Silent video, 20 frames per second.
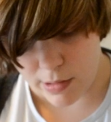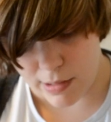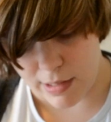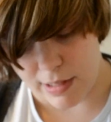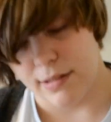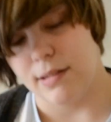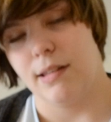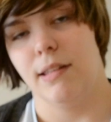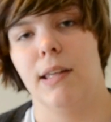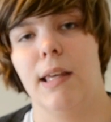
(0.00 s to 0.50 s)
The
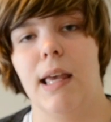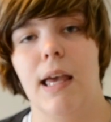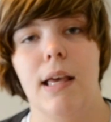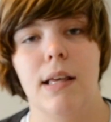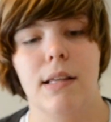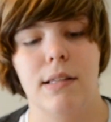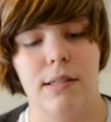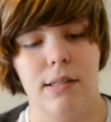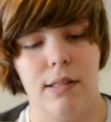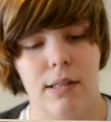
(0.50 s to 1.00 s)
last thing you get
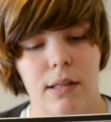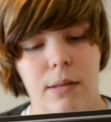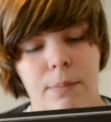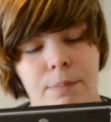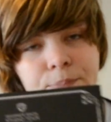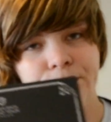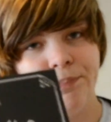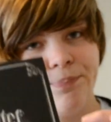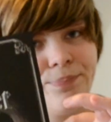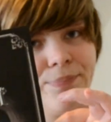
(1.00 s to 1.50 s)
is I
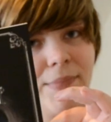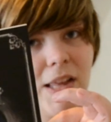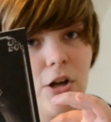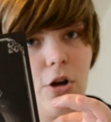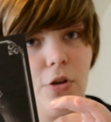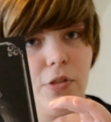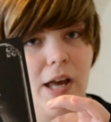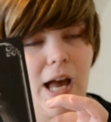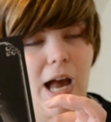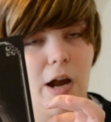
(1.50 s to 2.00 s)

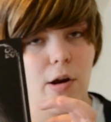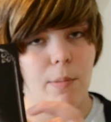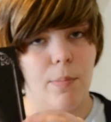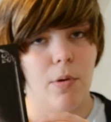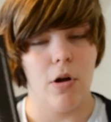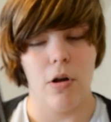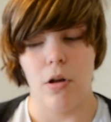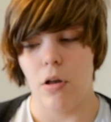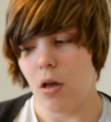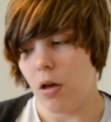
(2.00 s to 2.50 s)
got the Harry
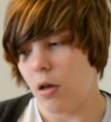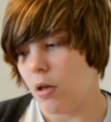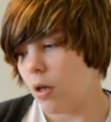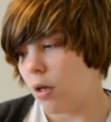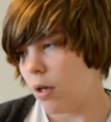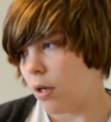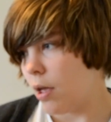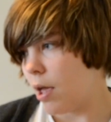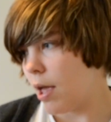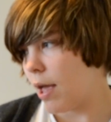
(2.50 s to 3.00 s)
Potter
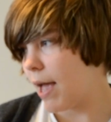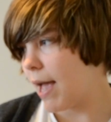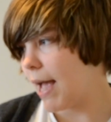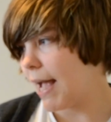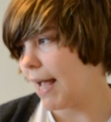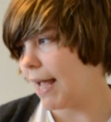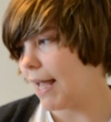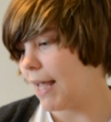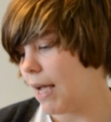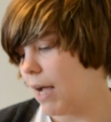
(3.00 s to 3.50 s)

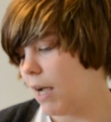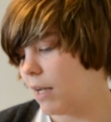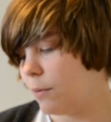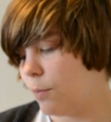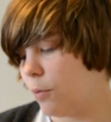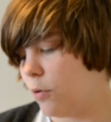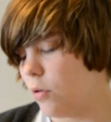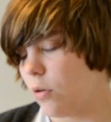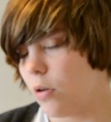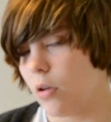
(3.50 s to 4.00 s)

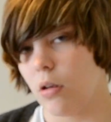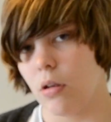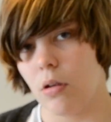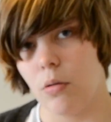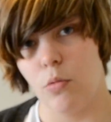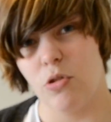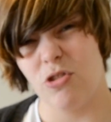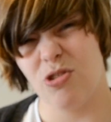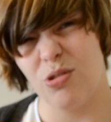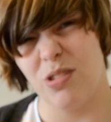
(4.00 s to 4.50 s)
guidebook,
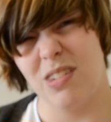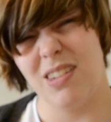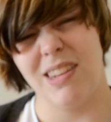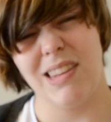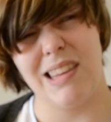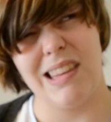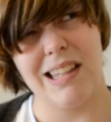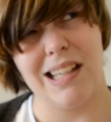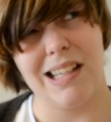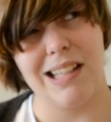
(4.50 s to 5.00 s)
which was
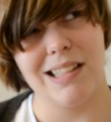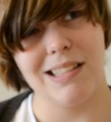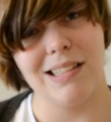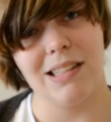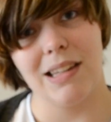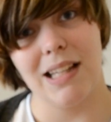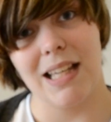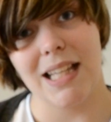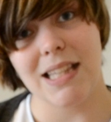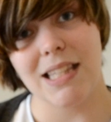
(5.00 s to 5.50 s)

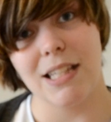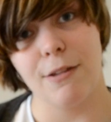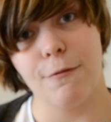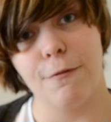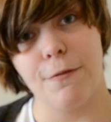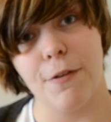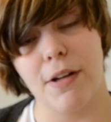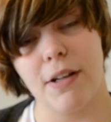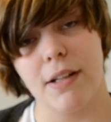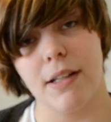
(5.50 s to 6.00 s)
$9.95.
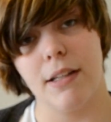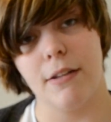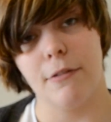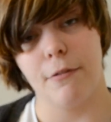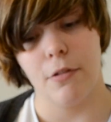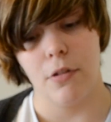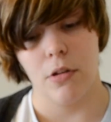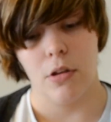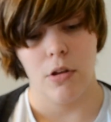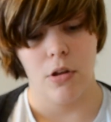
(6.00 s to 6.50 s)

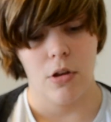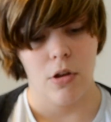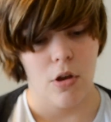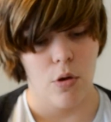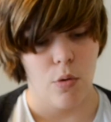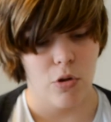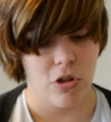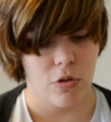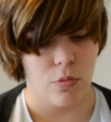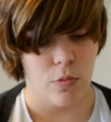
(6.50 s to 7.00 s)

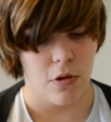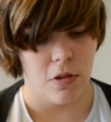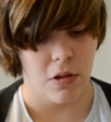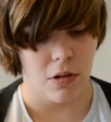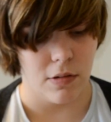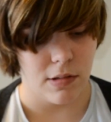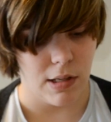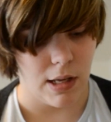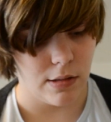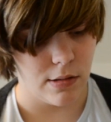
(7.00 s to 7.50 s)
Which is worth it
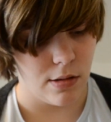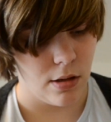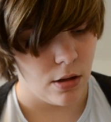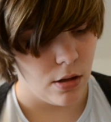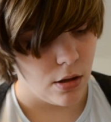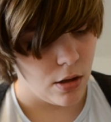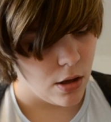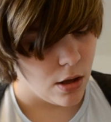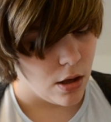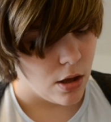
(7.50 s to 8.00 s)
because it has
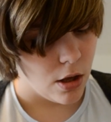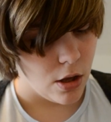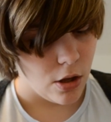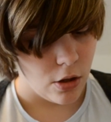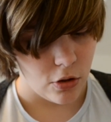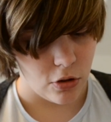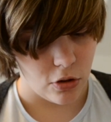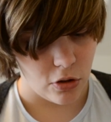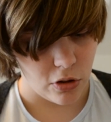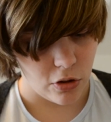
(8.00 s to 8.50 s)

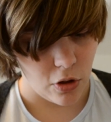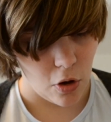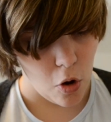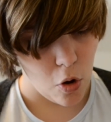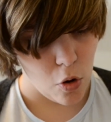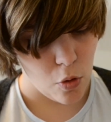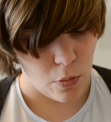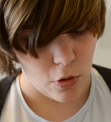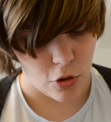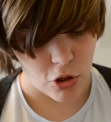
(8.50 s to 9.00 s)

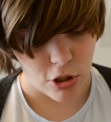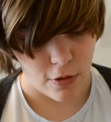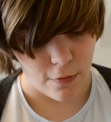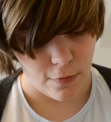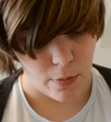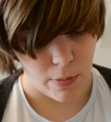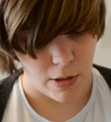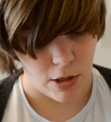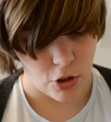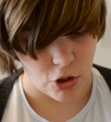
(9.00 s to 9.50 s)
so much
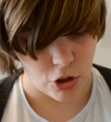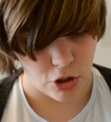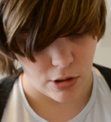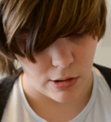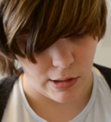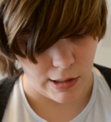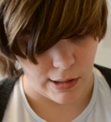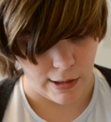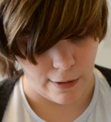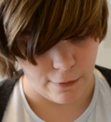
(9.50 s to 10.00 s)
information,
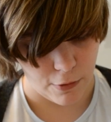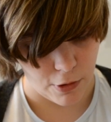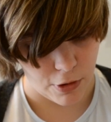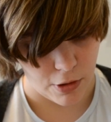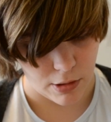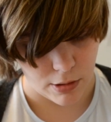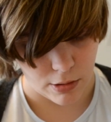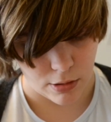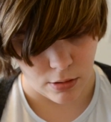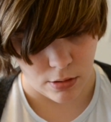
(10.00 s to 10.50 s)
like
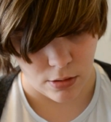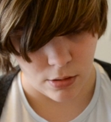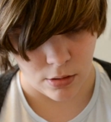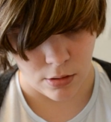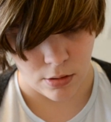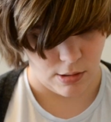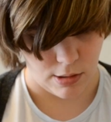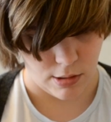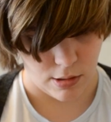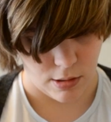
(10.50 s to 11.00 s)
everything.
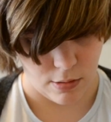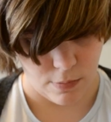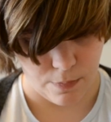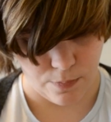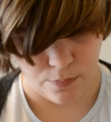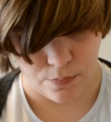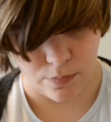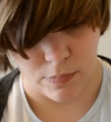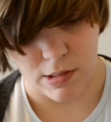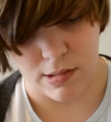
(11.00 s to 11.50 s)
Like,
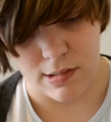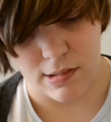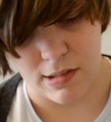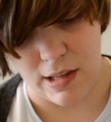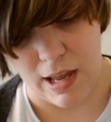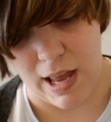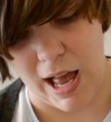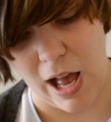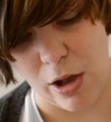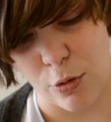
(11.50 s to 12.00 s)
this is the
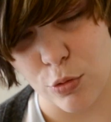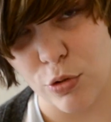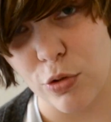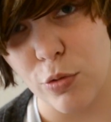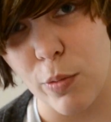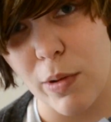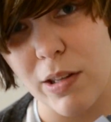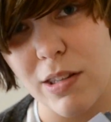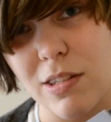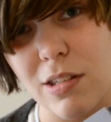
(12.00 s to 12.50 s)
house
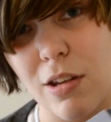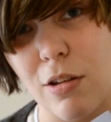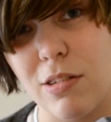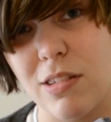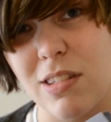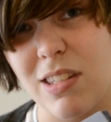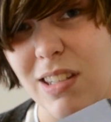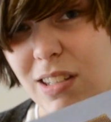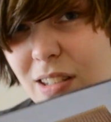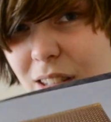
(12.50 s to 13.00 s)
we went to go
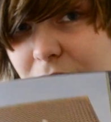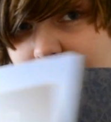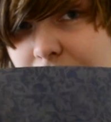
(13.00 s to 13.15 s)
see.